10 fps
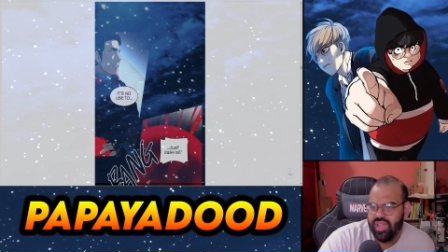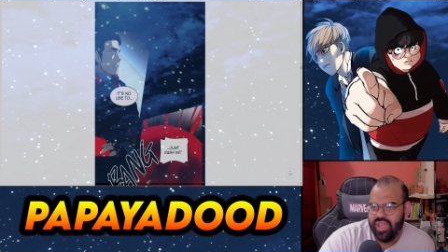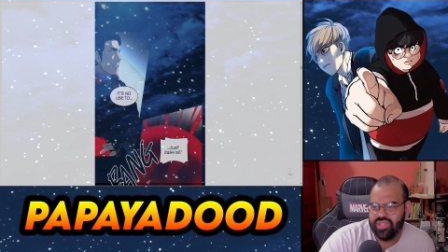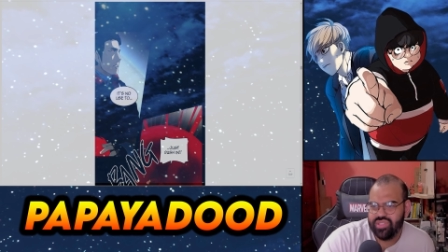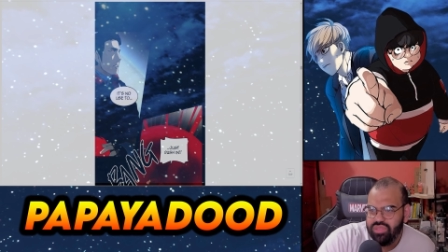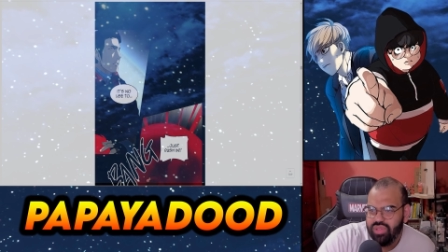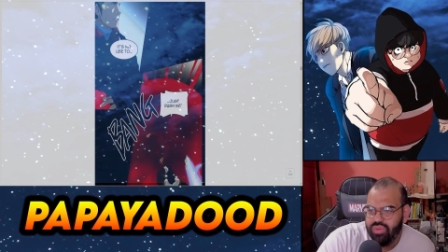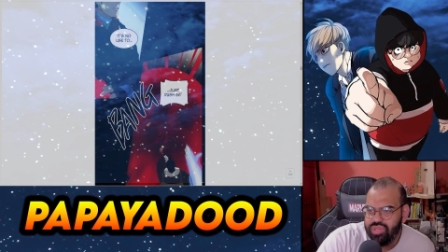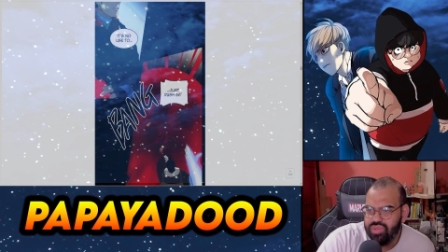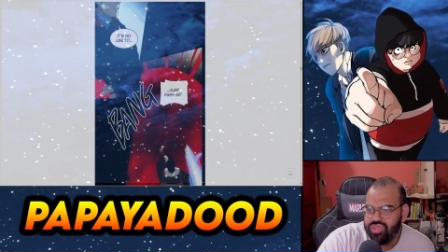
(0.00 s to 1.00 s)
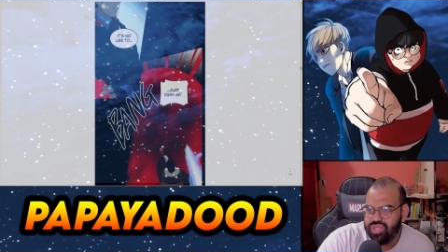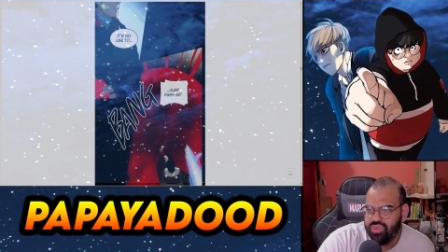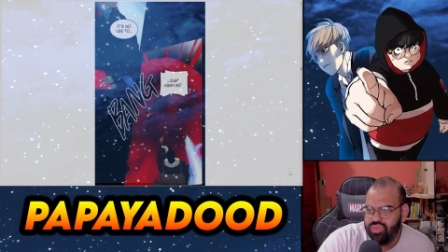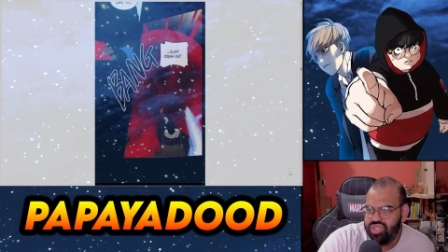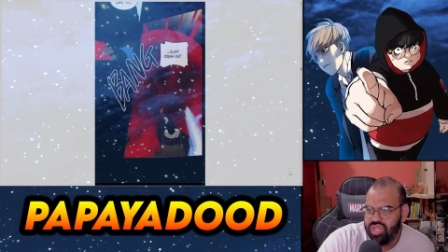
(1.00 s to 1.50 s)
It's no use
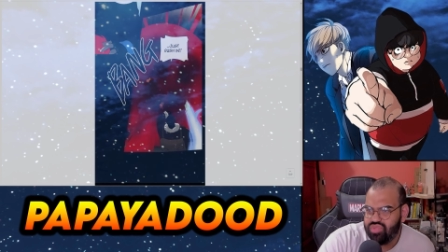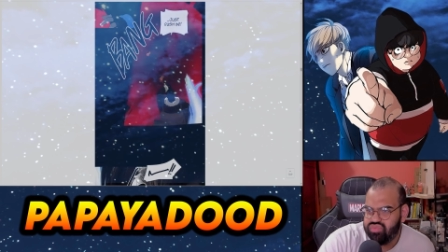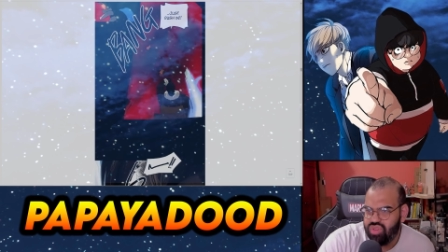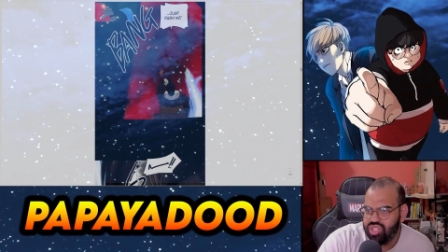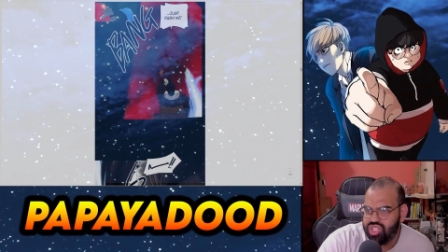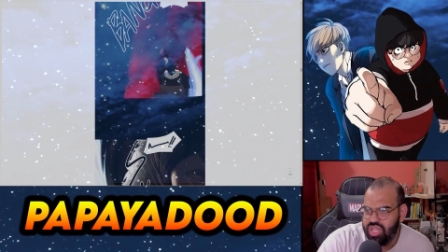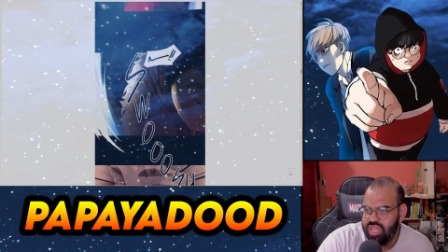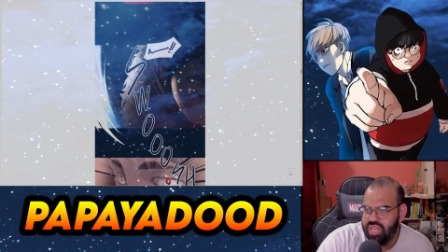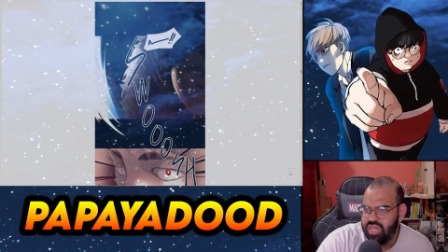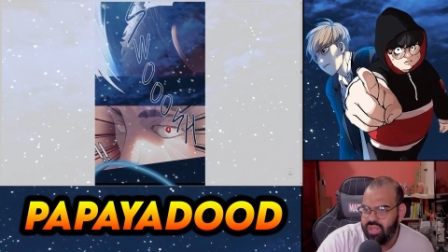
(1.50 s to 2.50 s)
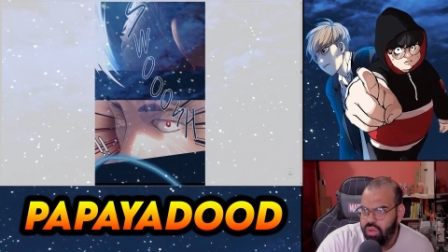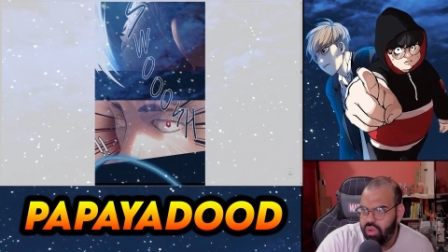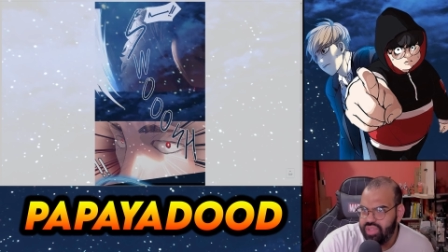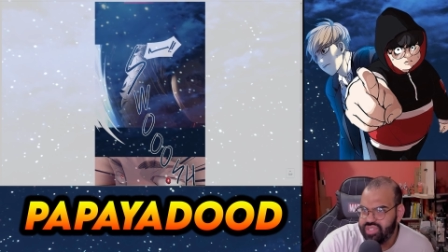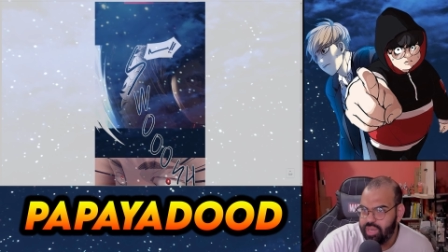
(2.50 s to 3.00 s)
to just rush in.
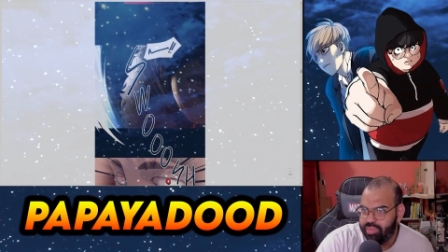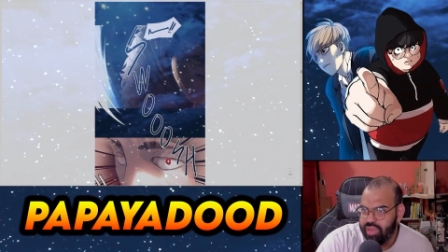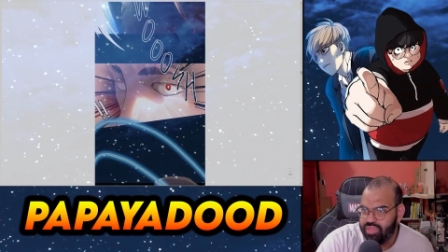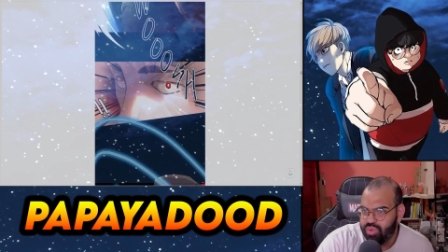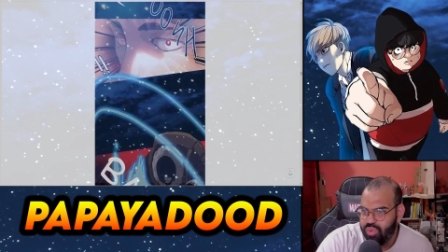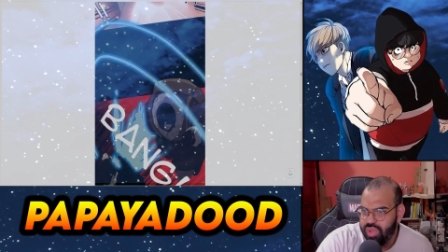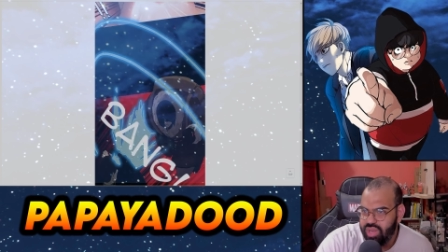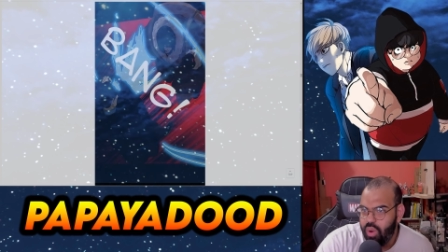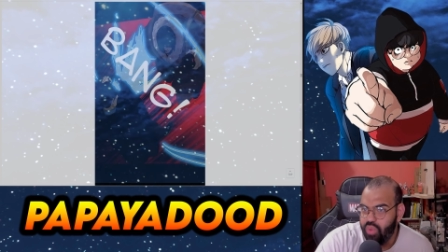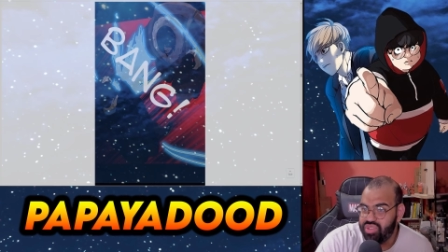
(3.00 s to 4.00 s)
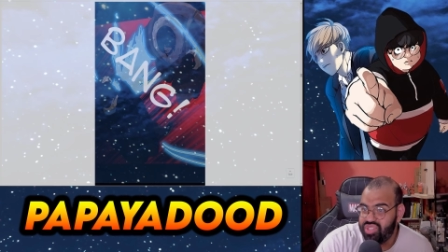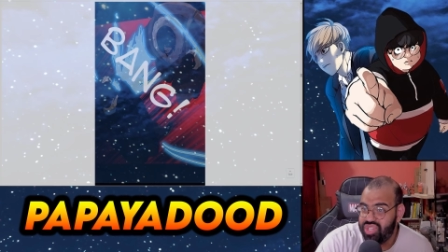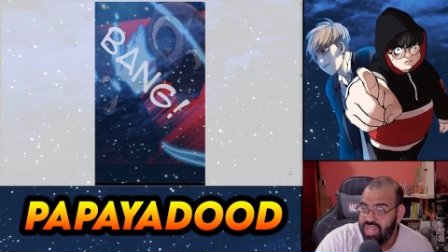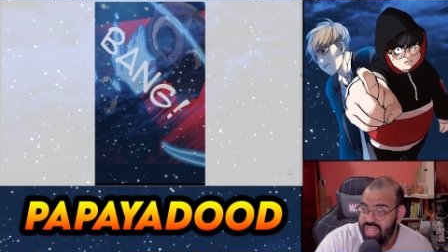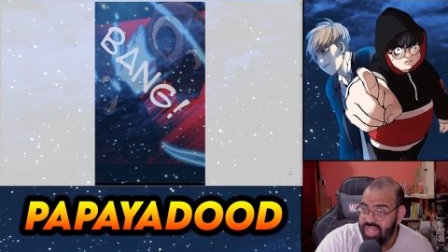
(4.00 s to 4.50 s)
Uh-oh, he's gonna break through it? Oh,
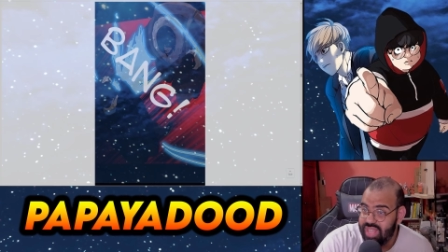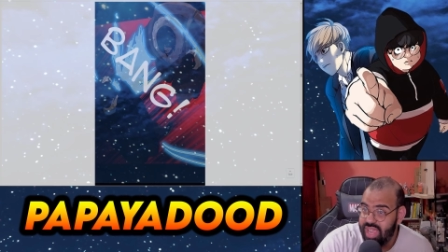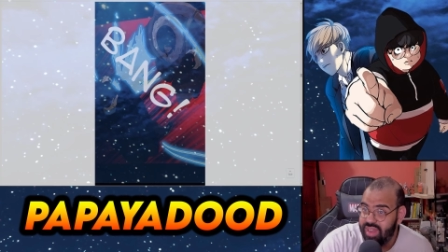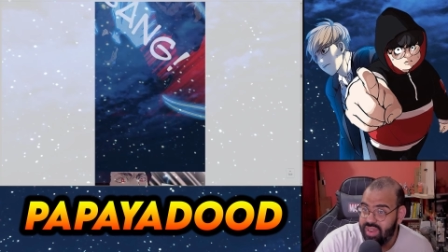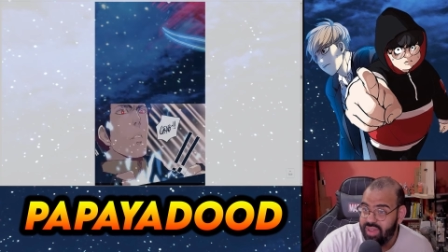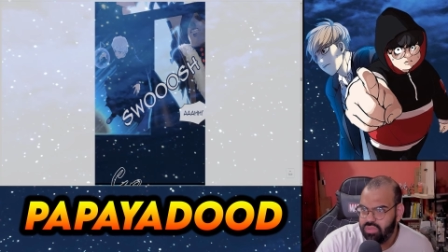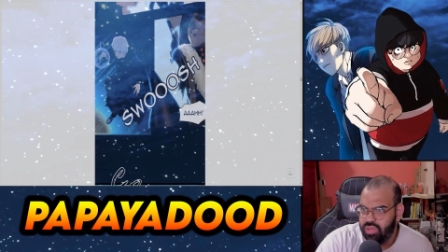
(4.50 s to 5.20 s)
shit, he did.